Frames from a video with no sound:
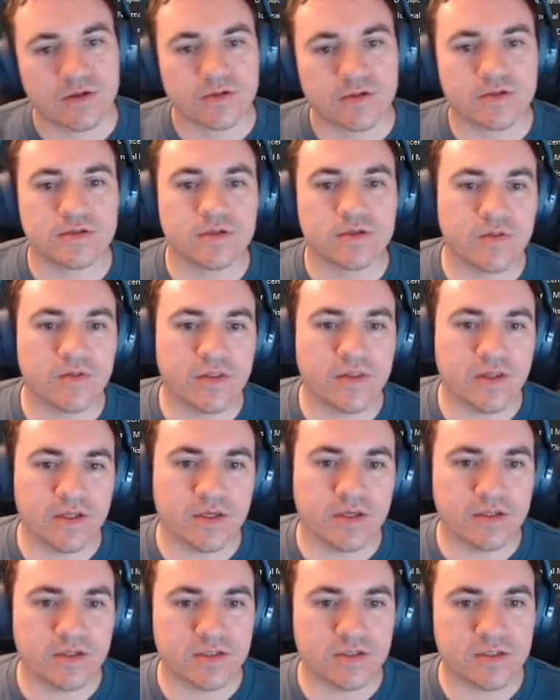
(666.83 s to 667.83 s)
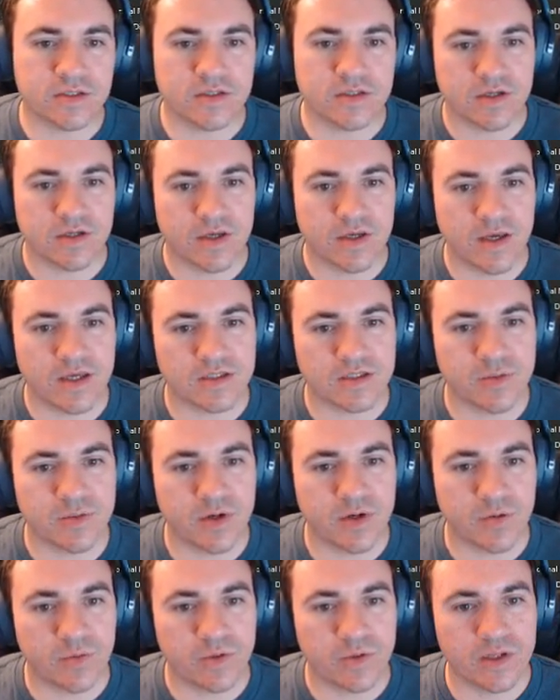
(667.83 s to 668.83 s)
So this has been
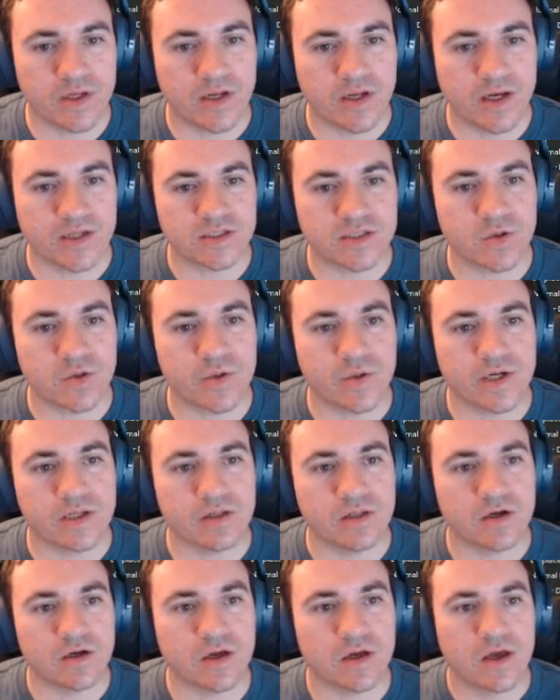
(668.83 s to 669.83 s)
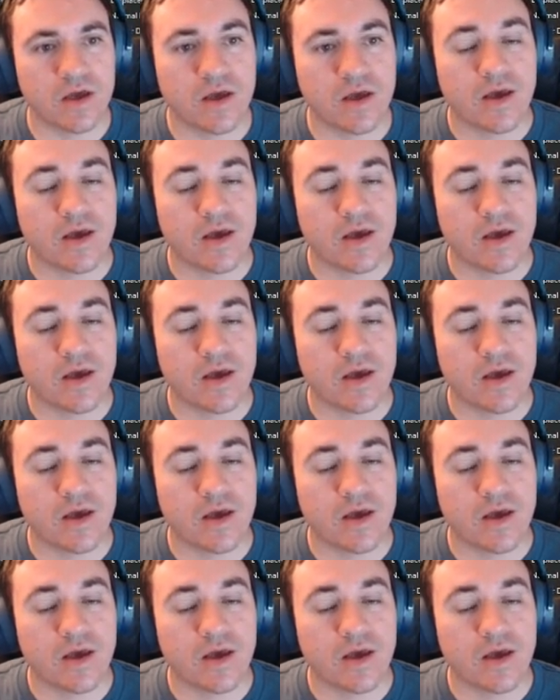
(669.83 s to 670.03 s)
a really nice quick look